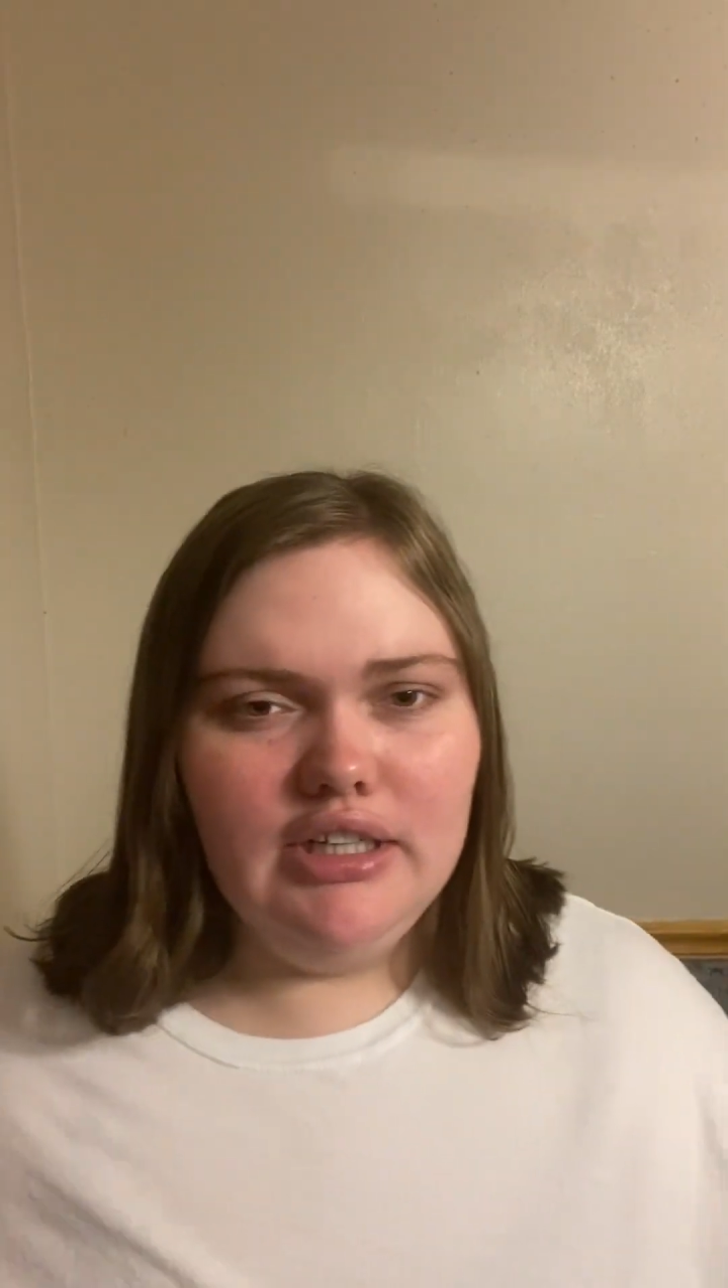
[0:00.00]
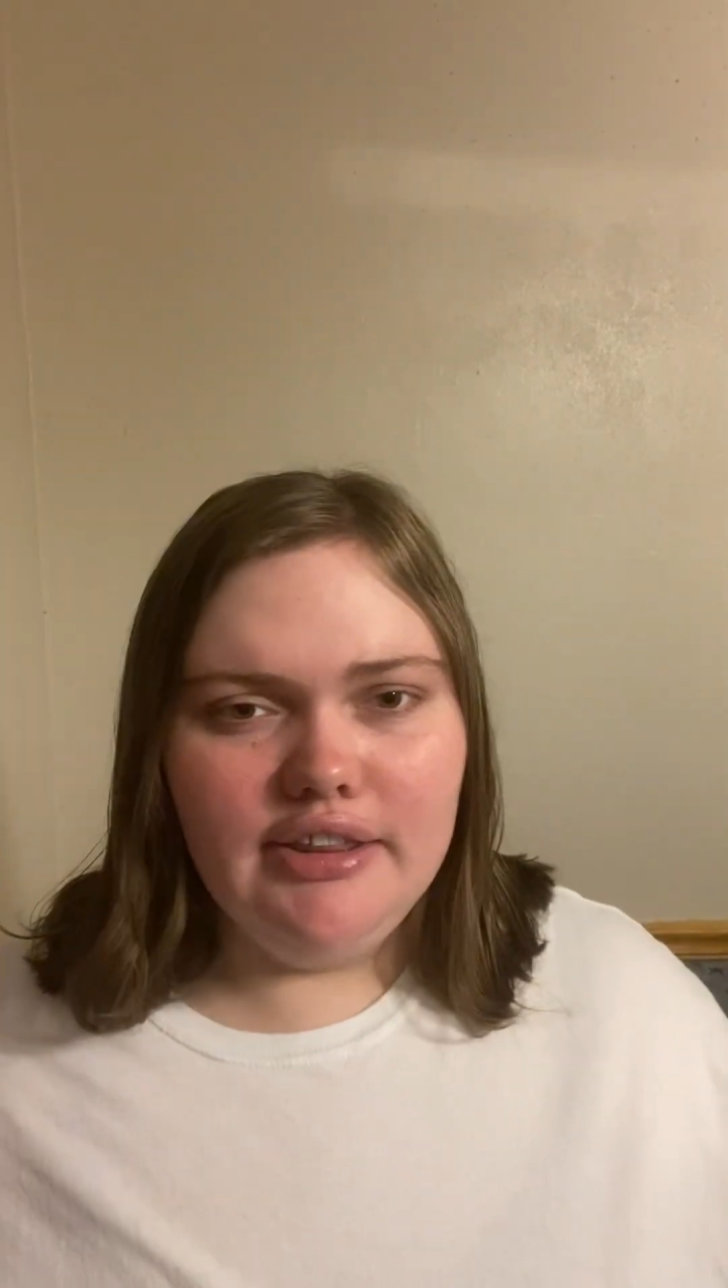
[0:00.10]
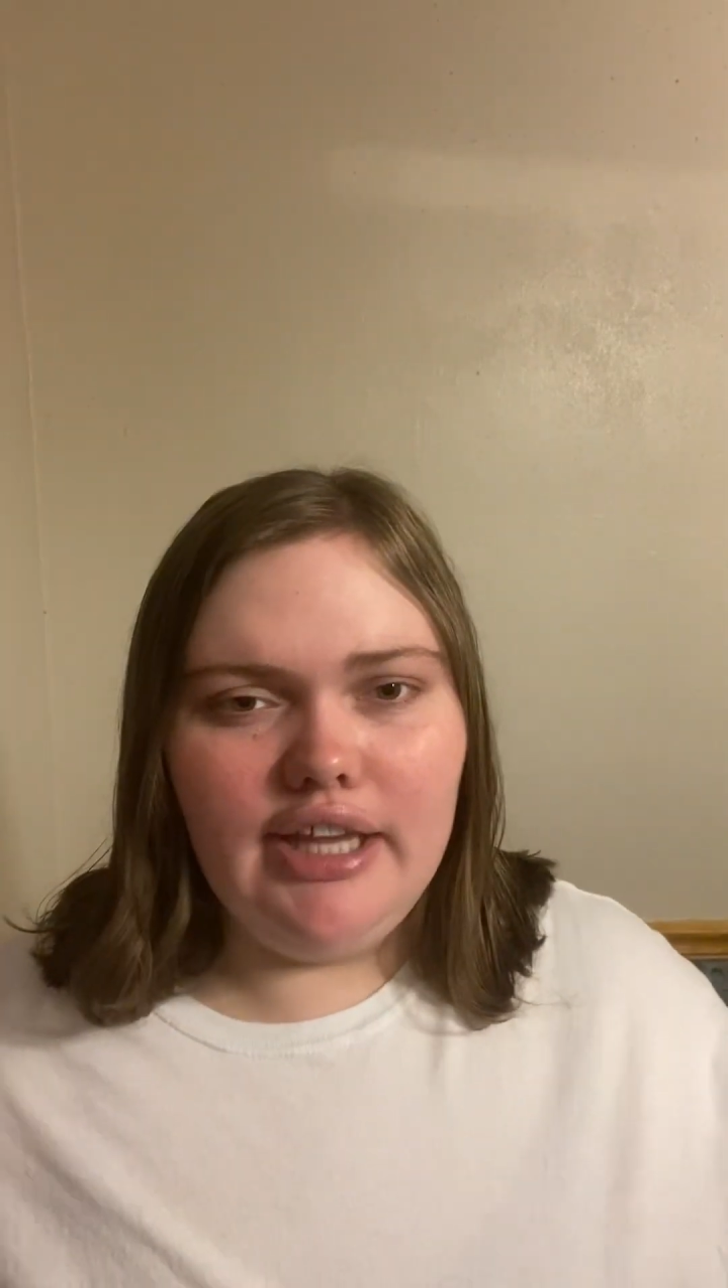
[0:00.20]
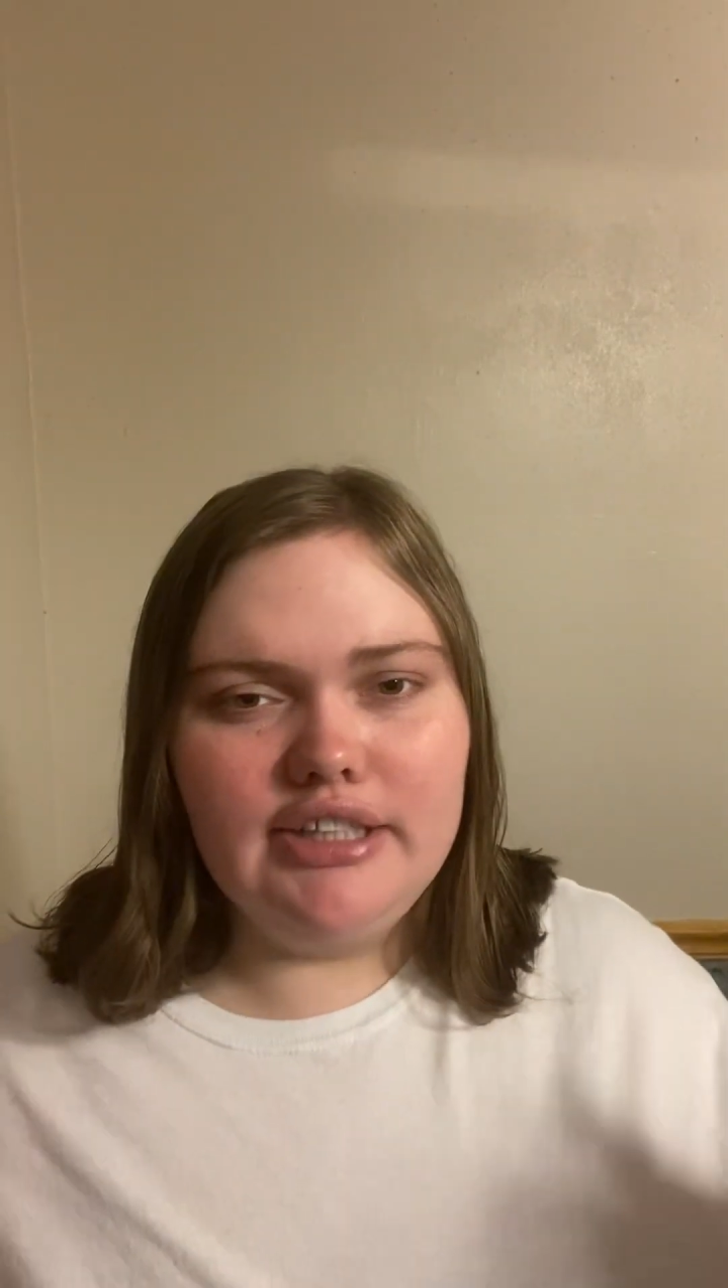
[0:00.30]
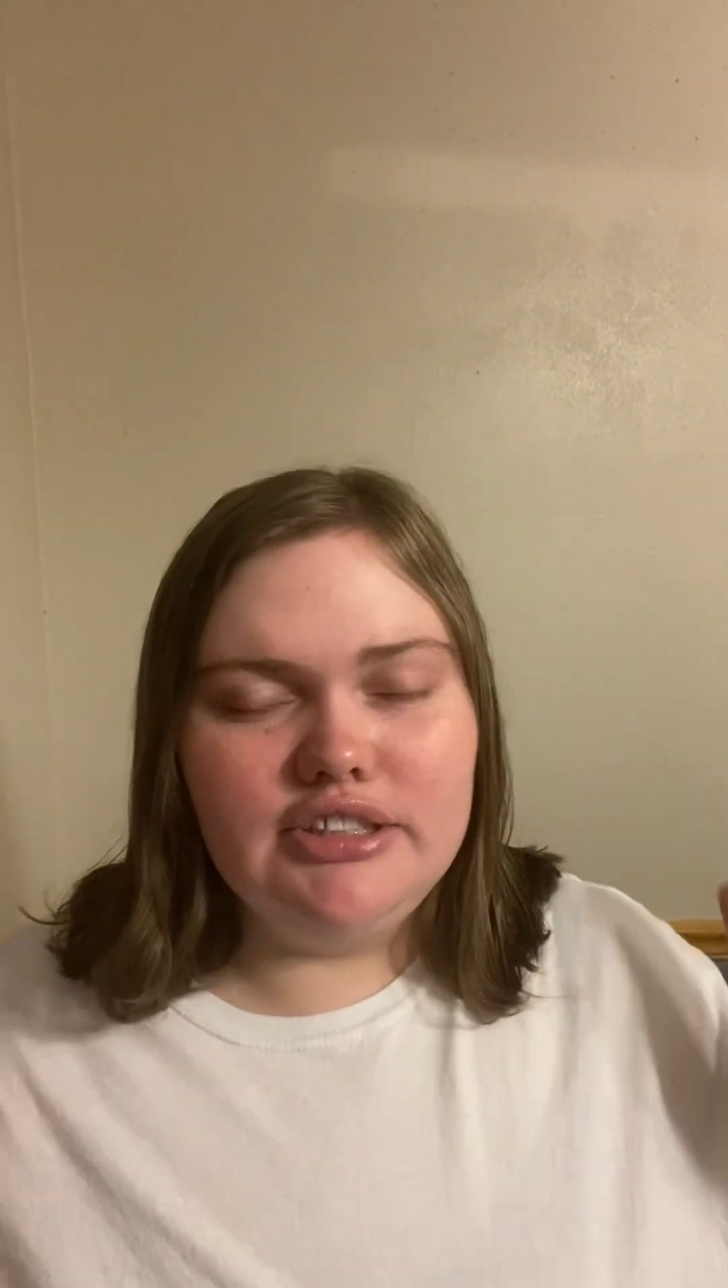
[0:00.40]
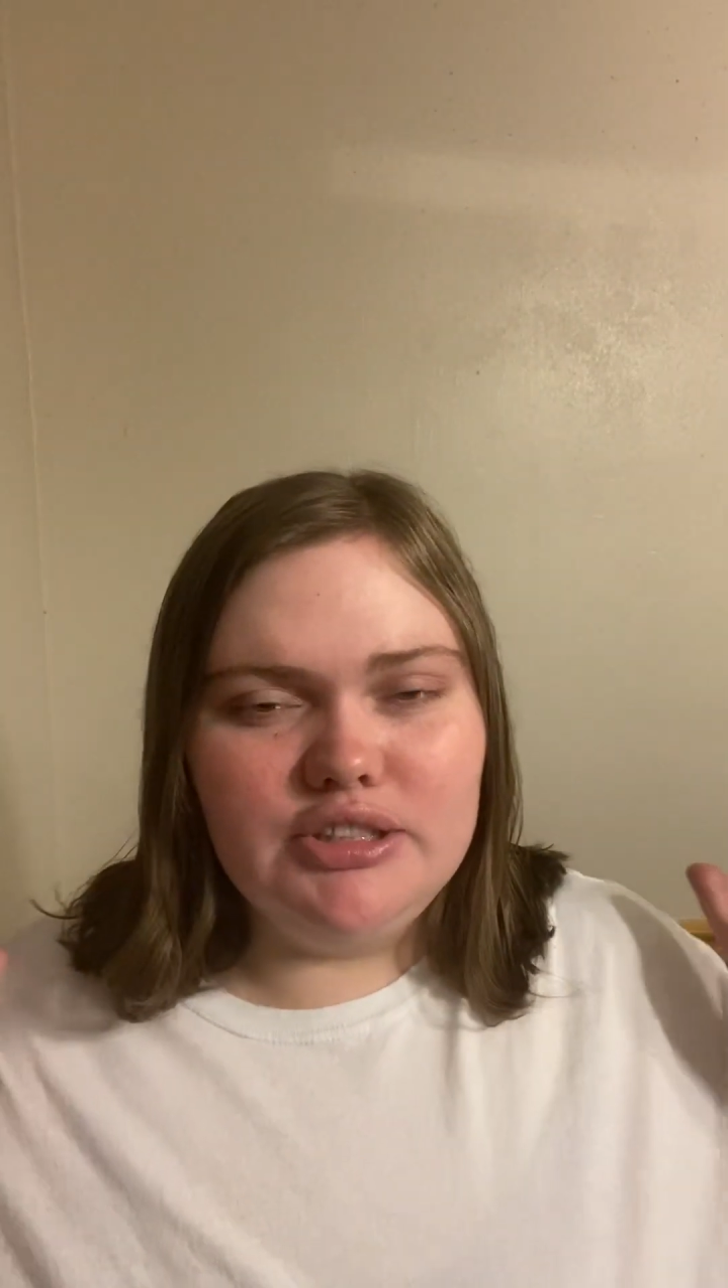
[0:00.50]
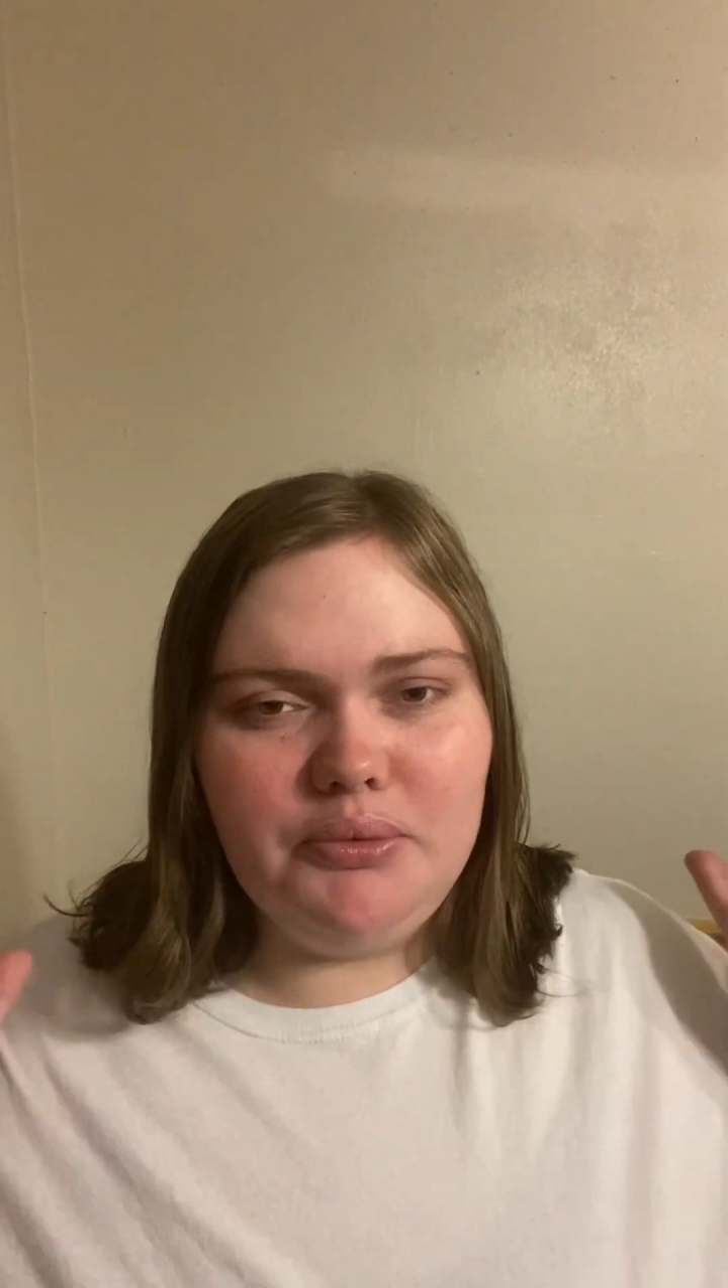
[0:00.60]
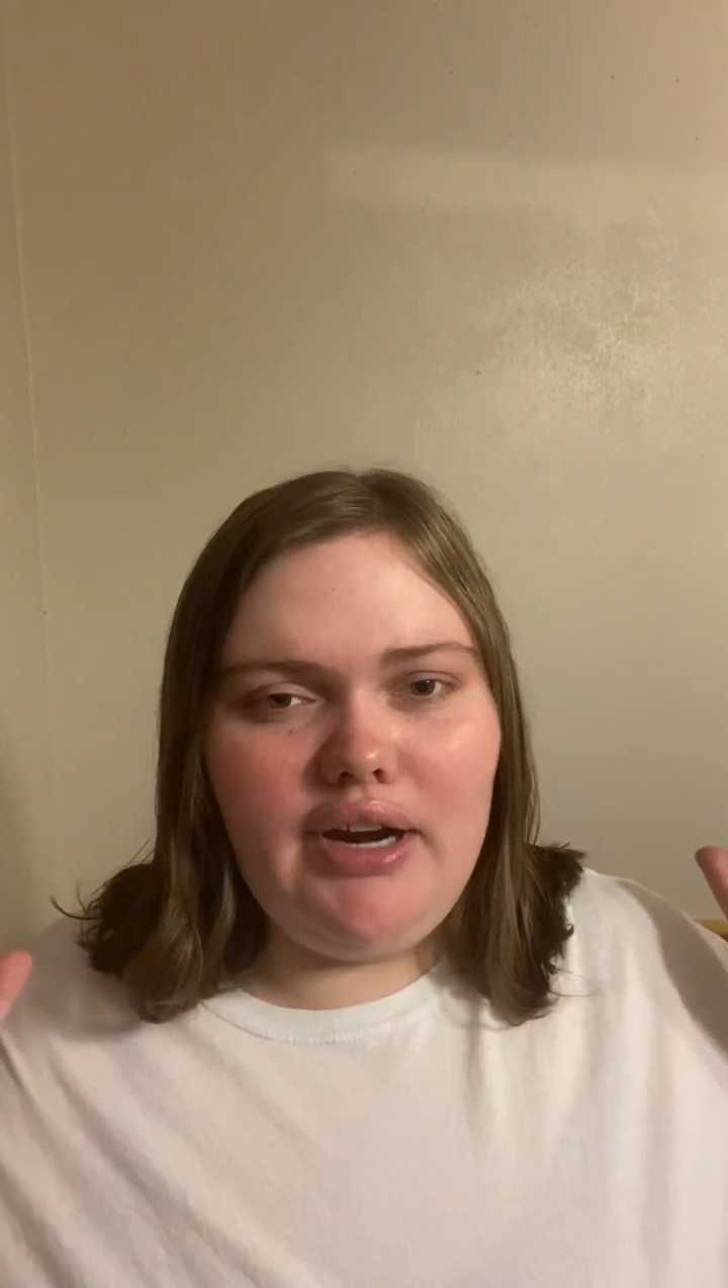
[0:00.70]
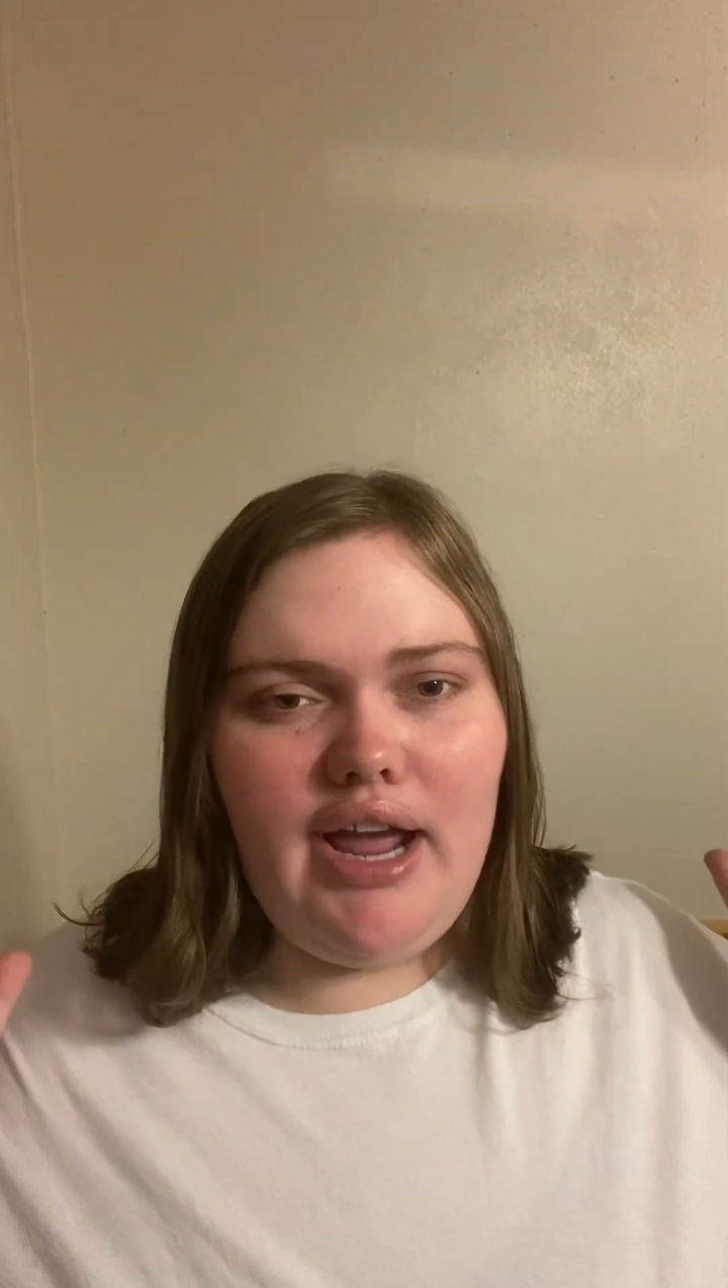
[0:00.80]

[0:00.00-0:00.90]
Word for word: that's just what